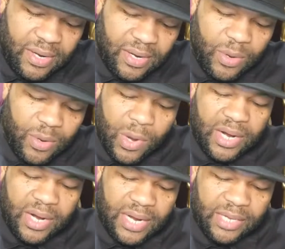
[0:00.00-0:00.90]

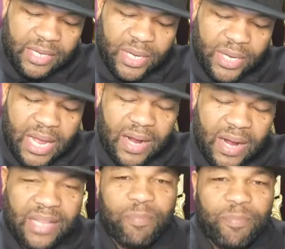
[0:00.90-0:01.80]
where y'all got the
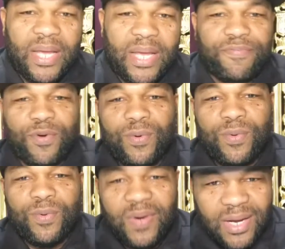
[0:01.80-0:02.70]
best food,
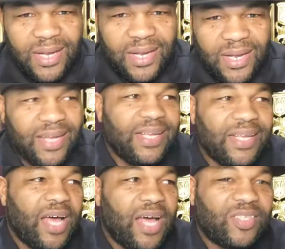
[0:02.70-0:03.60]
y'all
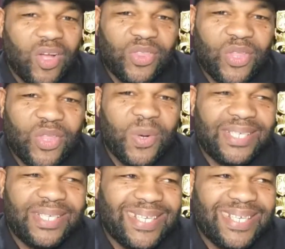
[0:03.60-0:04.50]
just start throwing this
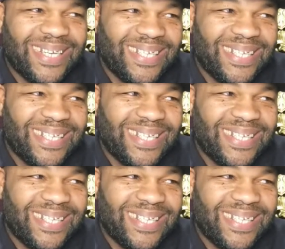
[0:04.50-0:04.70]
shit.